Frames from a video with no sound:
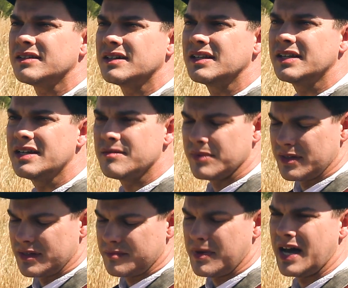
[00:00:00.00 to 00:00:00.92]
The
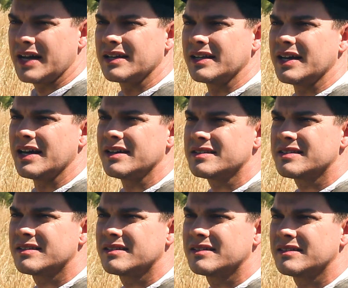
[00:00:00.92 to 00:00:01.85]
gleam of the
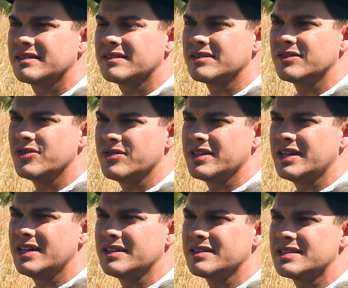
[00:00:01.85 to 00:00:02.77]
spyglass. Do you
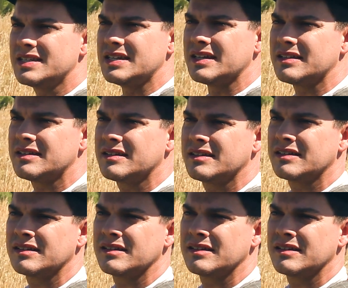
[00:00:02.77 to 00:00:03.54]
think he can see it?